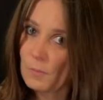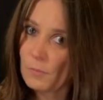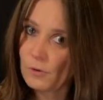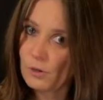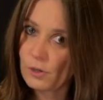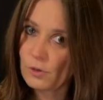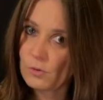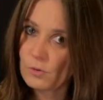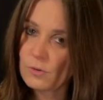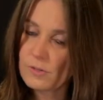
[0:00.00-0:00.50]

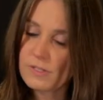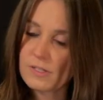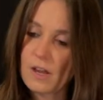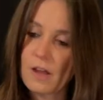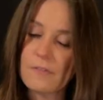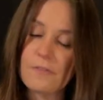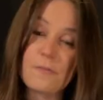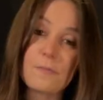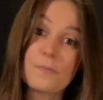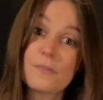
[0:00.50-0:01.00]
Pretty cool
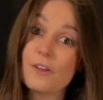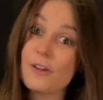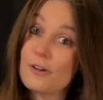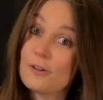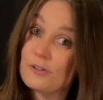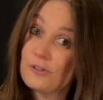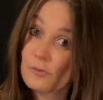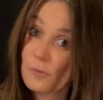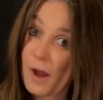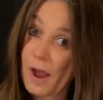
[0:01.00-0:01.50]
stuff.
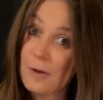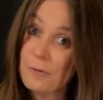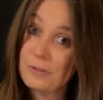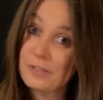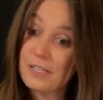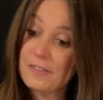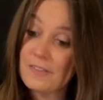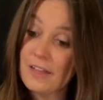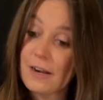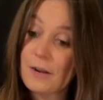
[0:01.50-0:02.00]
So I
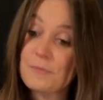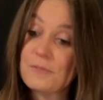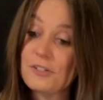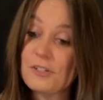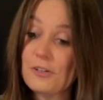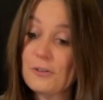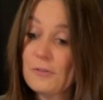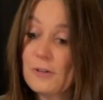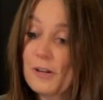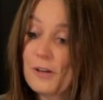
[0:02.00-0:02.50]
will leave that up
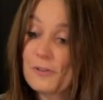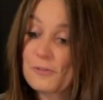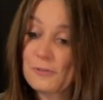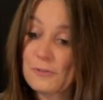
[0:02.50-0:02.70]
to you.